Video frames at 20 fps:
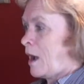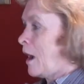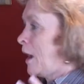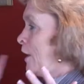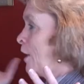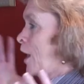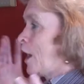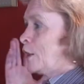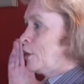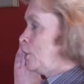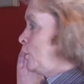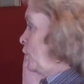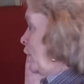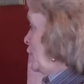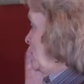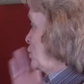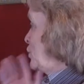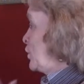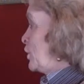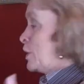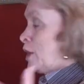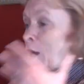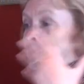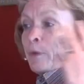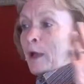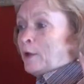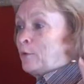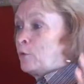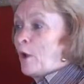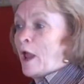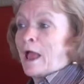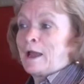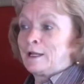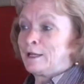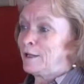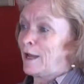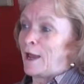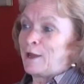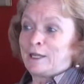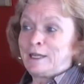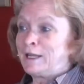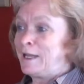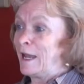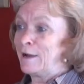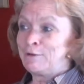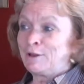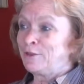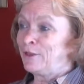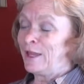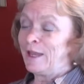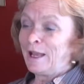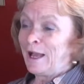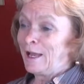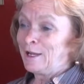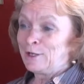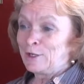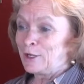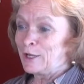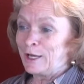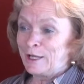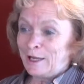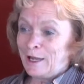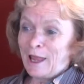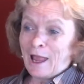I argued, I stood up, I ranted, I did everything I could.